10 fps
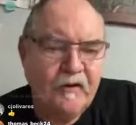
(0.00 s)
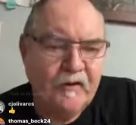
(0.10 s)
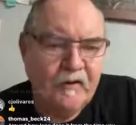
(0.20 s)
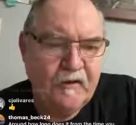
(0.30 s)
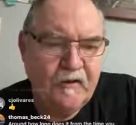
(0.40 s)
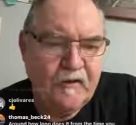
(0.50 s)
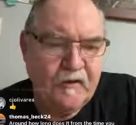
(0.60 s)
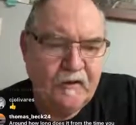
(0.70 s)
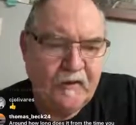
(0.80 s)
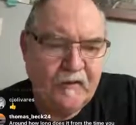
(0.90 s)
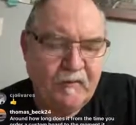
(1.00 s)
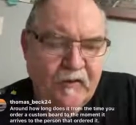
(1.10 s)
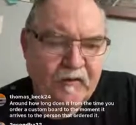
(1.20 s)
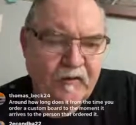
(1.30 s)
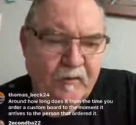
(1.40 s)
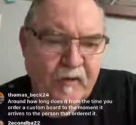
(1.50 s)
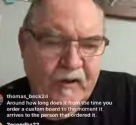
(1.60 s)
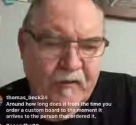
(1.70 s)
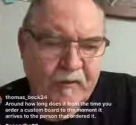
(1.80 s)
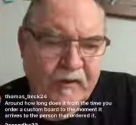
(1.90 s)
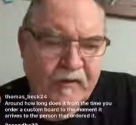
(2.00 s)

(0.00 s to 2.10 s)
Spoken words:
Back to twin fins. I